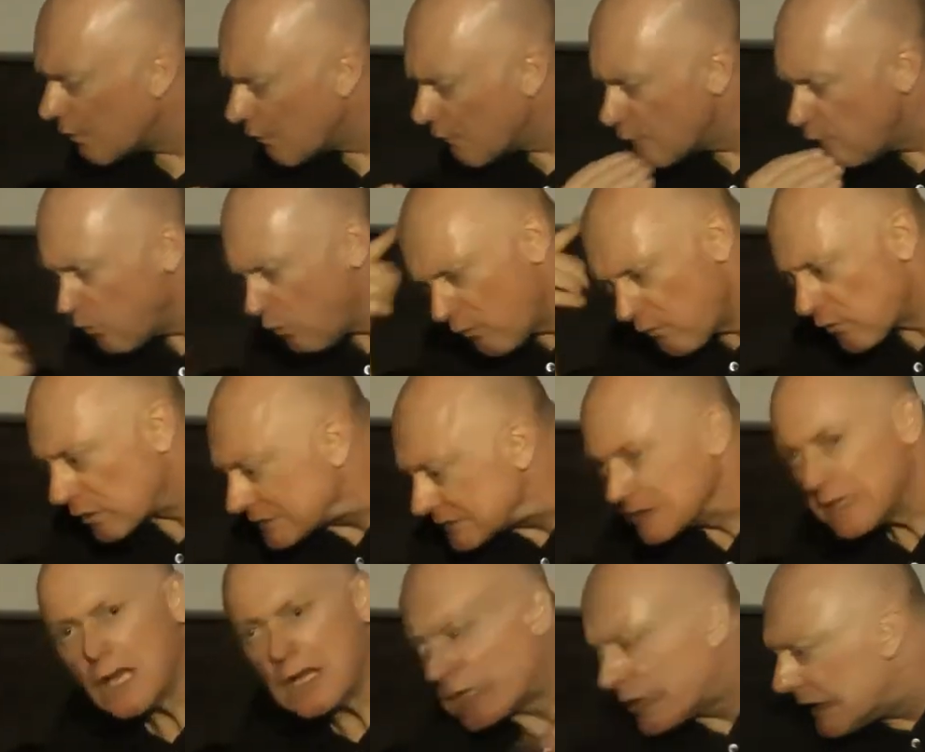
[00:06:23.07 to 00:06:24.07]
Apparently
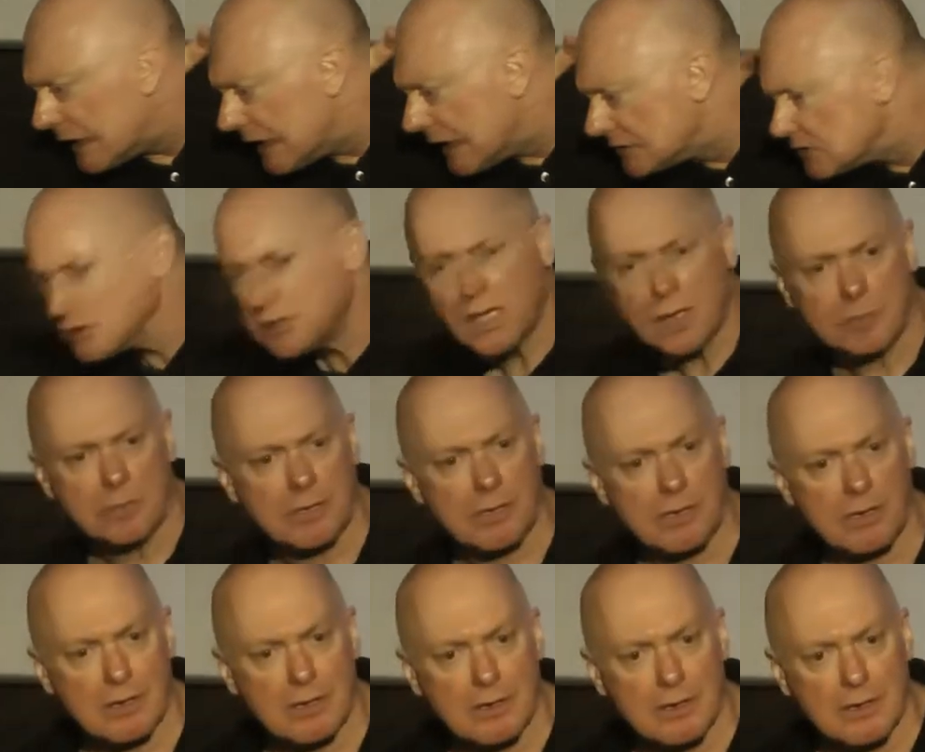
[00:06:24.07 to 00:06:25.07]
his
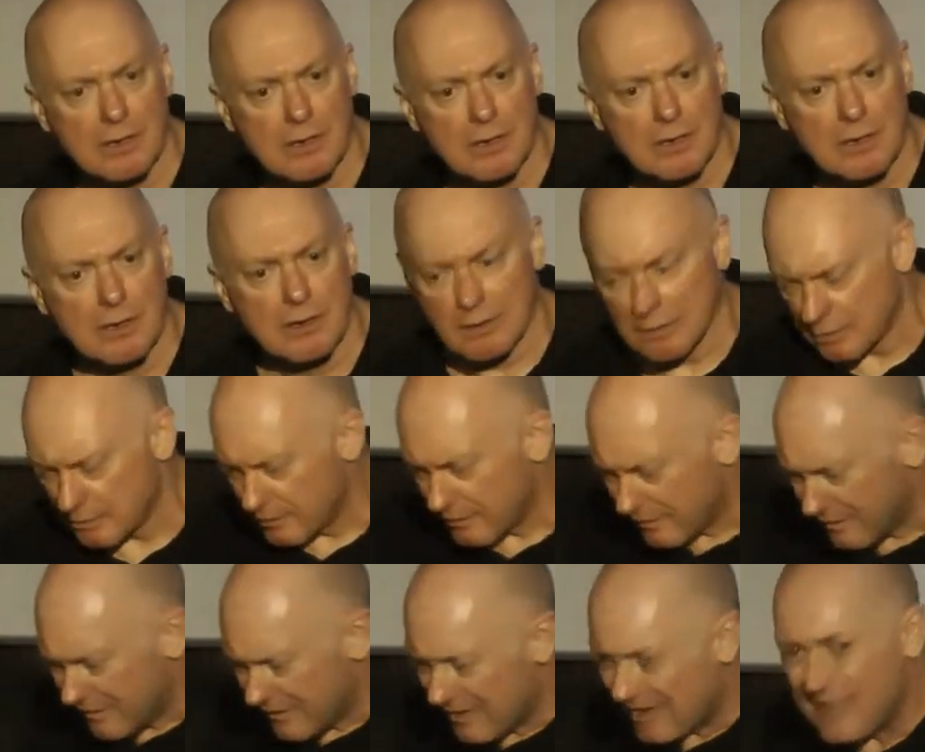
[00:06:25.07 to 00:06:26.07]
middle-aged sons,
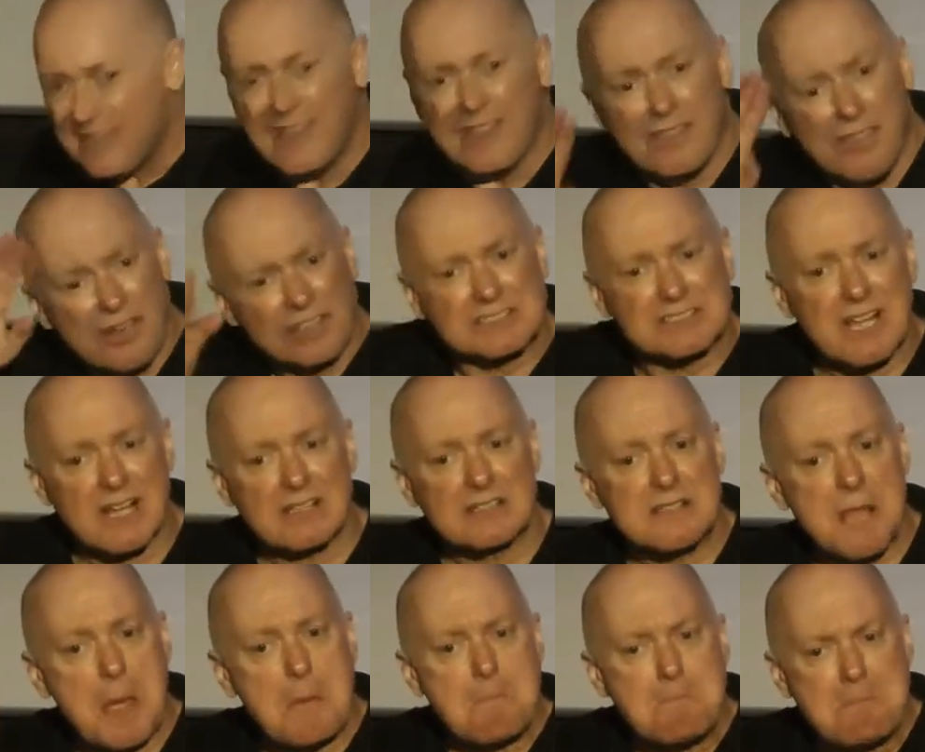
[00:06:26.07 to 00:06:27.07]
they still hadn't
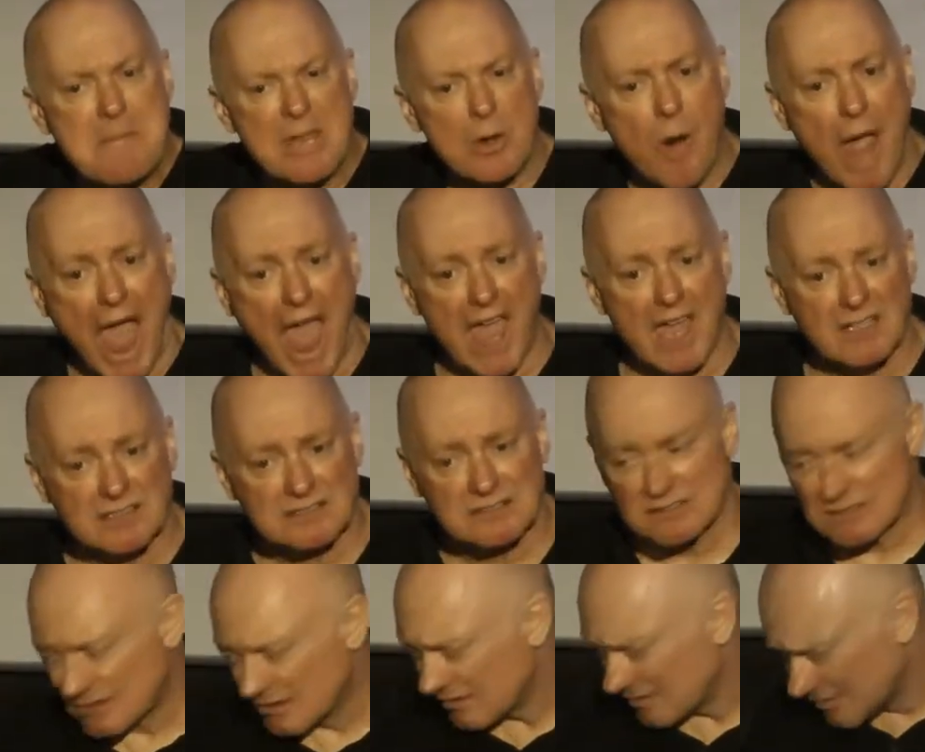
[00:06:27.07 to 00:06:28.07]
figured it out for
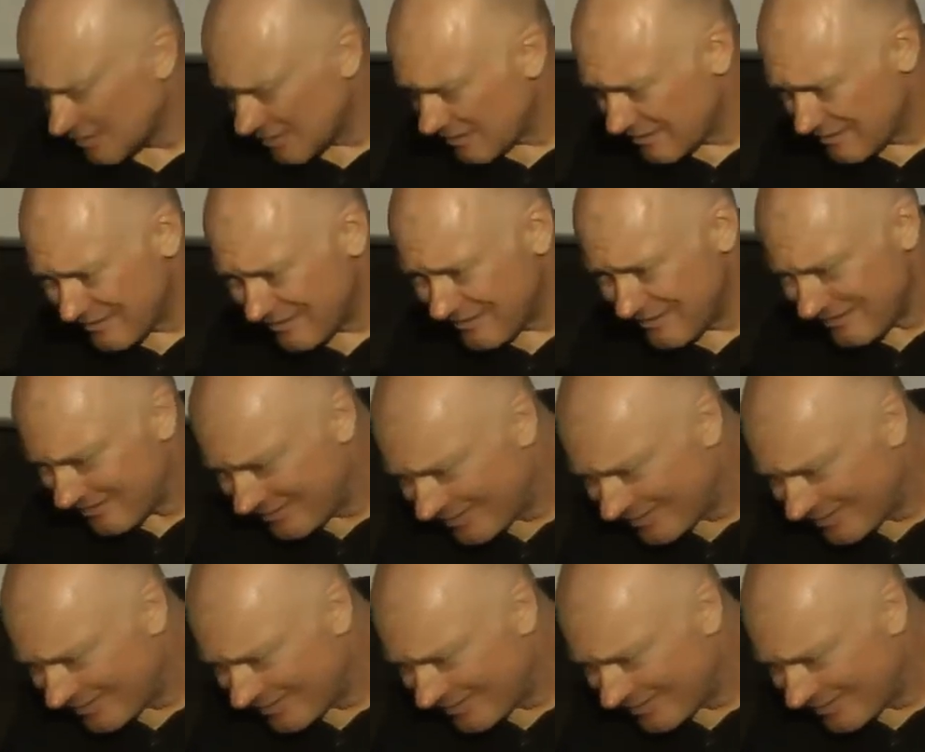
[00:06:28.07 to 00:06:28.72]
some reason.